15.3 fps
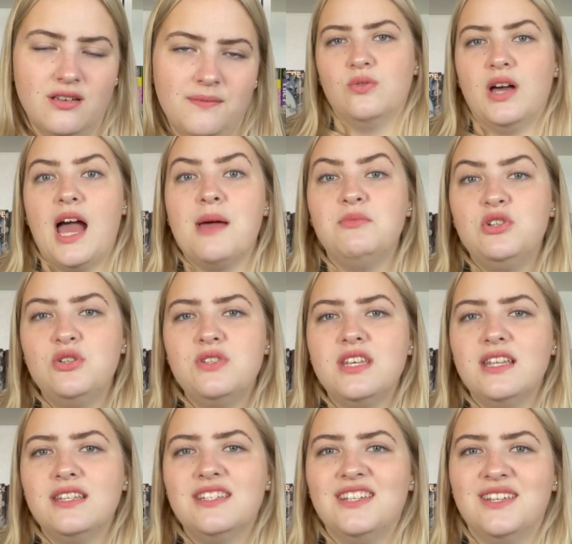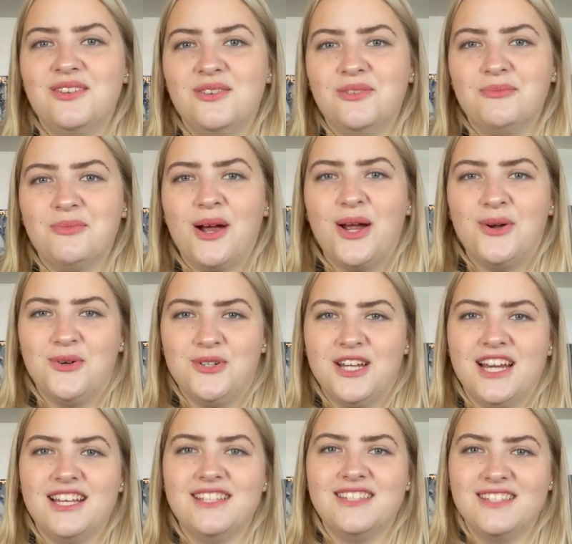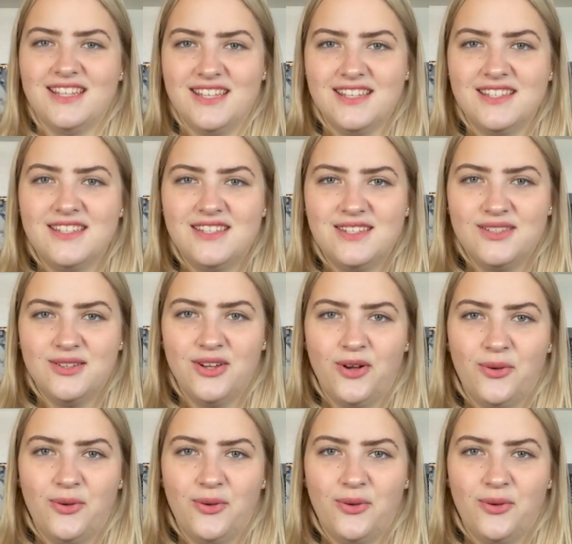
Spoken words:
I'm choosing to prioritize this